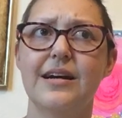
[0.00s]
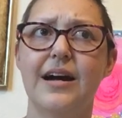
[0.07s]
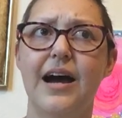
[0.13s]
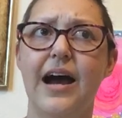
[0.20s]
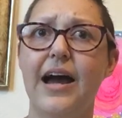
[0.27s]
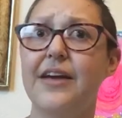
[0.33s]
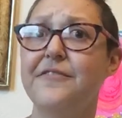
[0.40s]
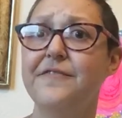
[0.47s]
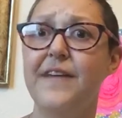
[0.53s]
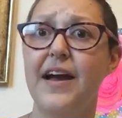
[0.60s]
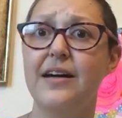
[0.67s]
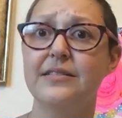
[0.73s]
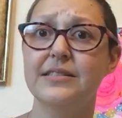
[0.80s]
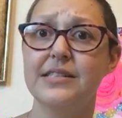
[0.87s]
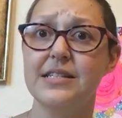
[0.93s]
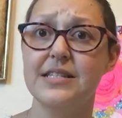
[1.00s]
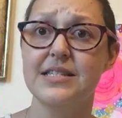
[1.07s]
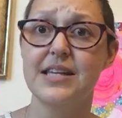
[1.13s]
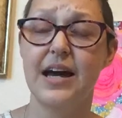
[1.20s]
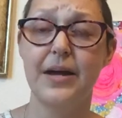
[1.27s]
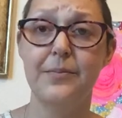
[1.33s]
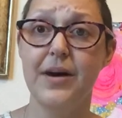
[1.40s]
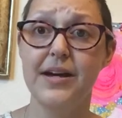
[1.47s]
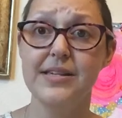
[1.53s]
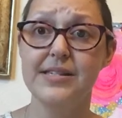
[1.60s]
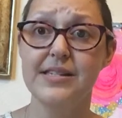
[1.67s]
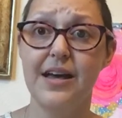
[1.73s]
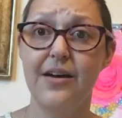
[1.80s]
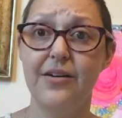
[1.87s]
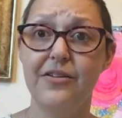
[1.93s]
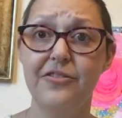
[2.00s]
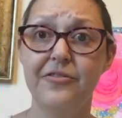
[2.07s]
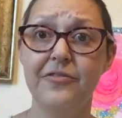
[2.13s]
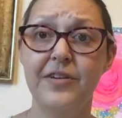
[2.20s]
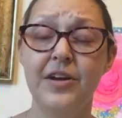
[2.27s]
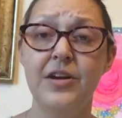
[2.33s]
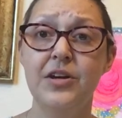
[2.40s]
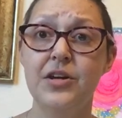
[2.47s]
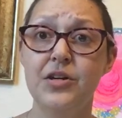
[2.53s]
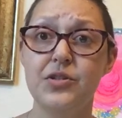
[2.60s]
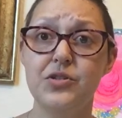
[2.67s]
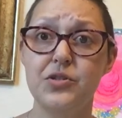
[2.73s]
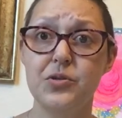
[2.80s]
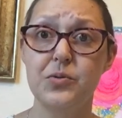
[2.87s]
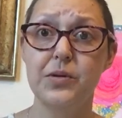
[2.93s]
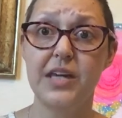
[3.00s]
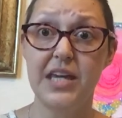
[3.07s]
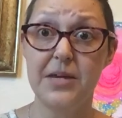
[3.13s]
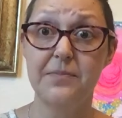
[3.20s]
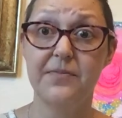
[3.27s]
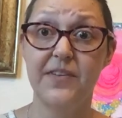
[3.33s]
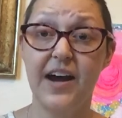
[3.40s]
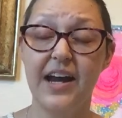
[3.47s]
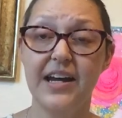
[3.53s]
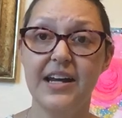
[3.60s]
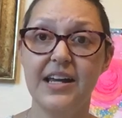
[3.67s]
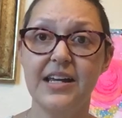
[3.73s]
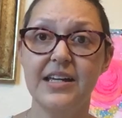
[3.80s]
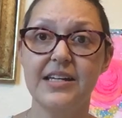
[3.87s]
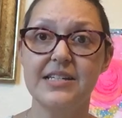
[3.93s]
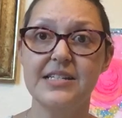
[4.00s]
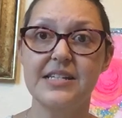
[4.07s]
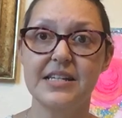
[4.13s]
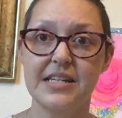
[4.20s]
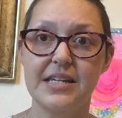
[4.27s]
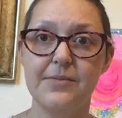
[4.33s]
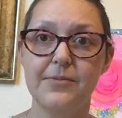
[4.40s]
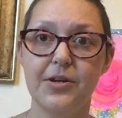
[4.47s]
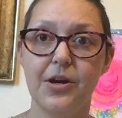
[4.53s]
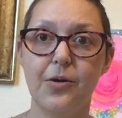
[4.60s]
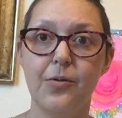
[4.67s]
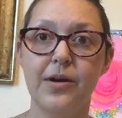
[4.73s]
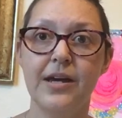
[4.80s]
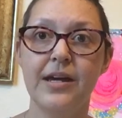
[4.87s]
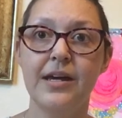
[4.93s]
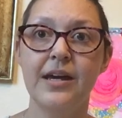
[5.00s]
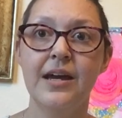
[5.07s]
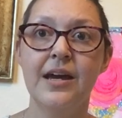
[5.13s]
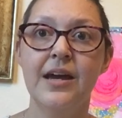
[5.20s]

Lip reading: I found inside myself to keep fighting and to keep going